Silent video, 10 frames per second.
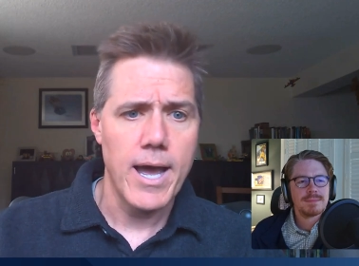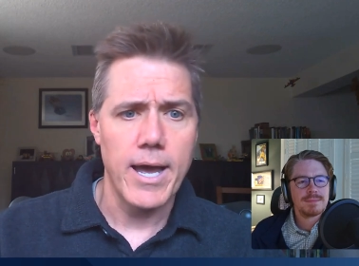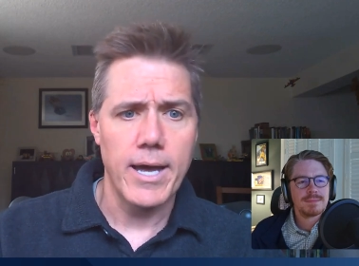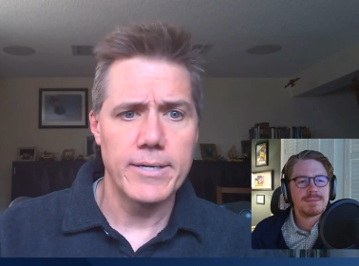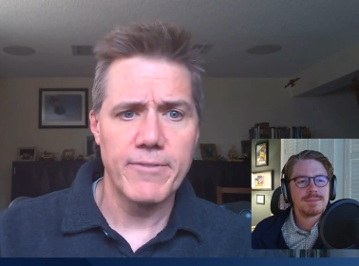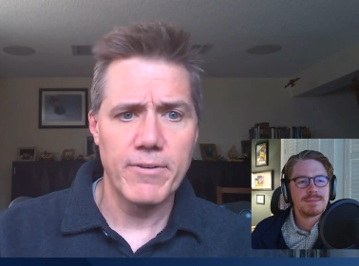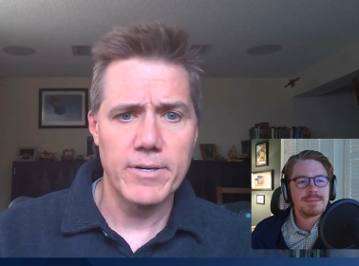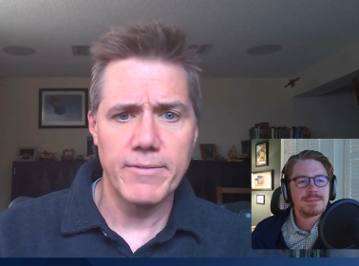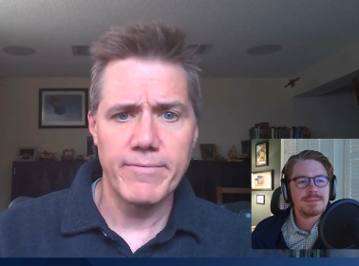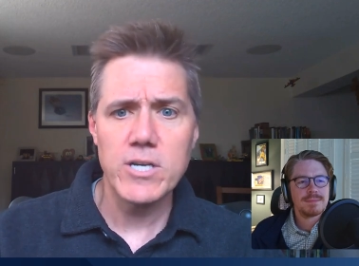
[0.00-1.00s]
Speaker 1: uh,
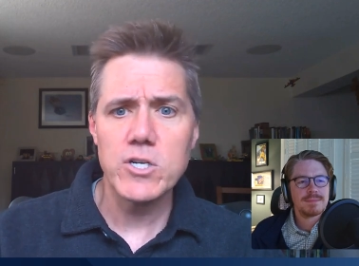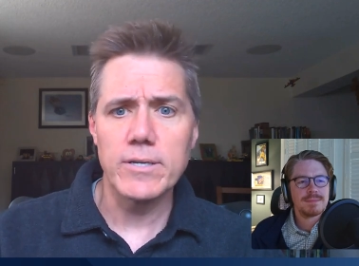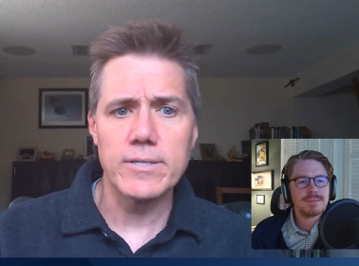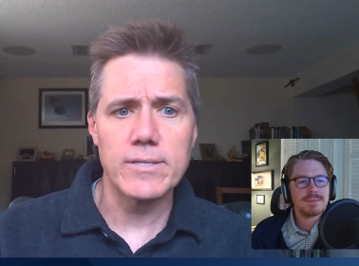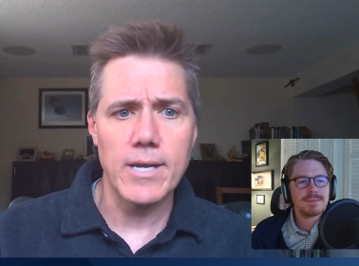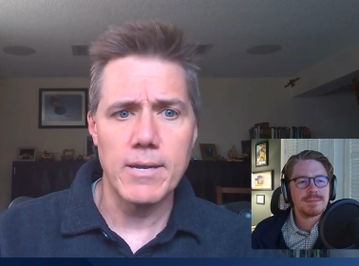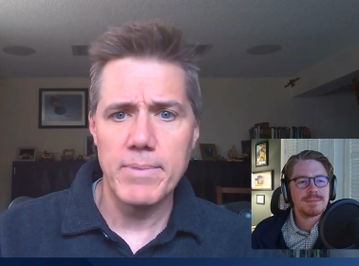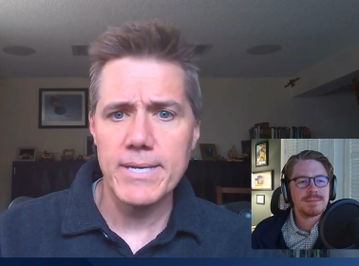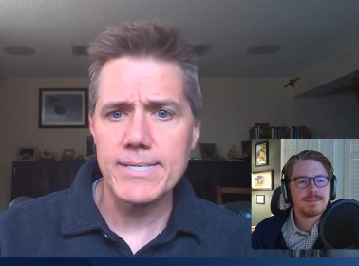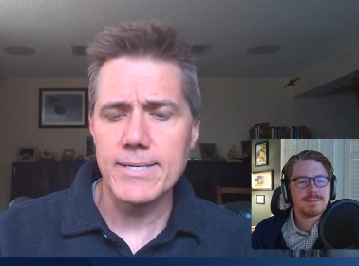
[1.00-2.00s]
different divisions
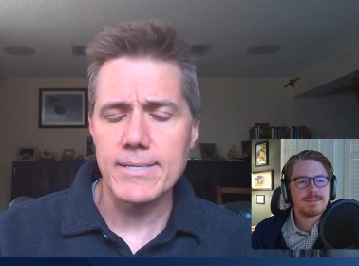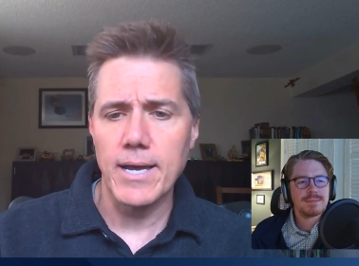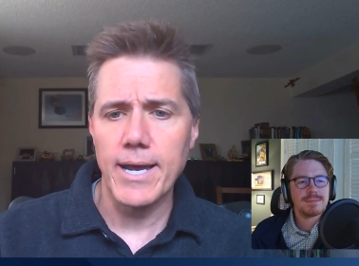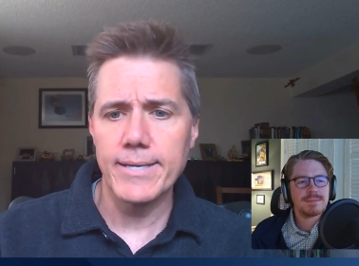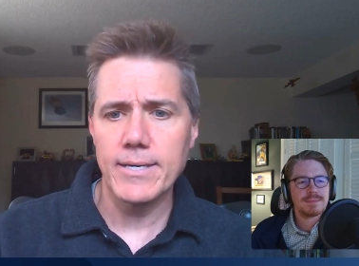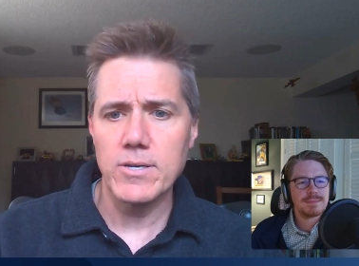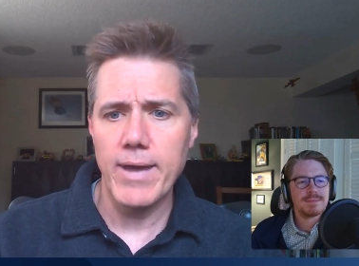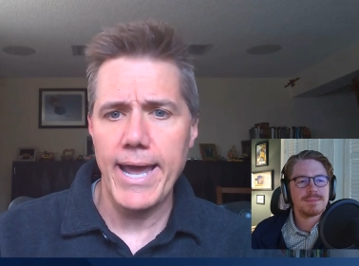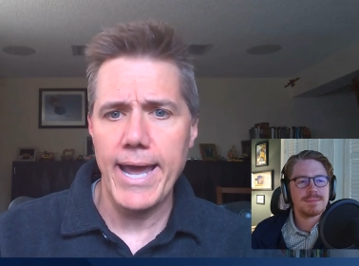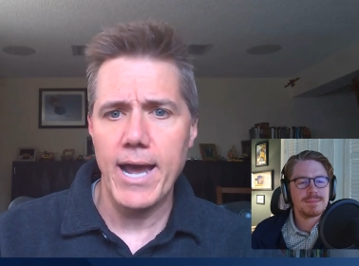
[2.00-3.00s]
and business lines
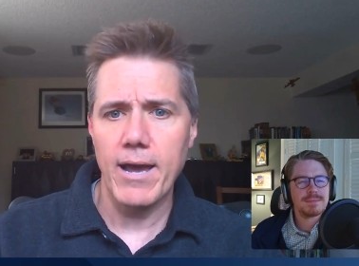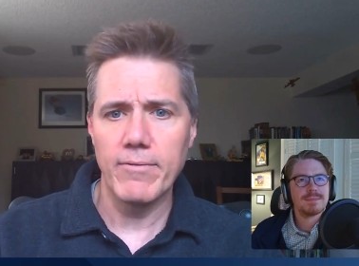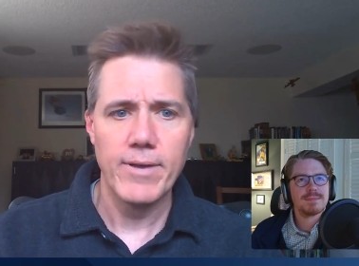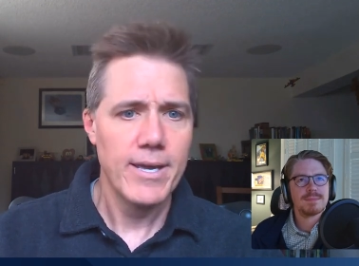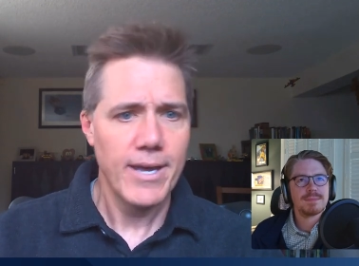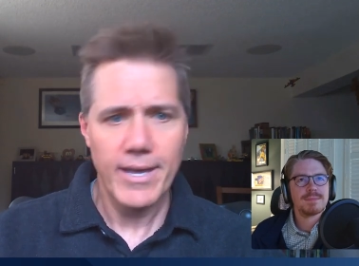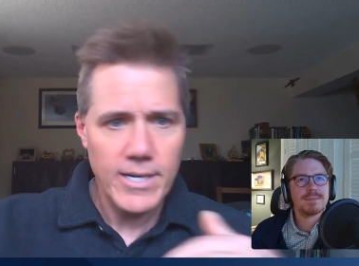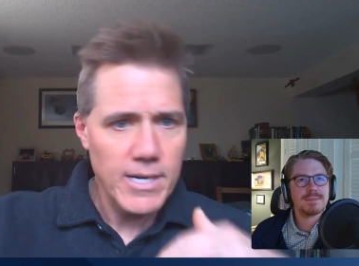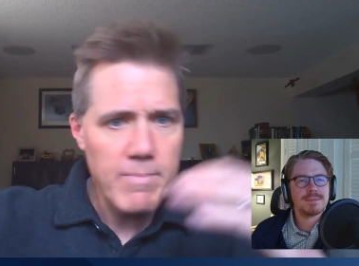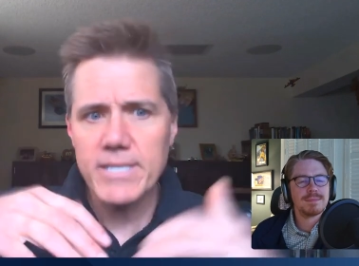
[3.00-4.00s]
that you have, and then to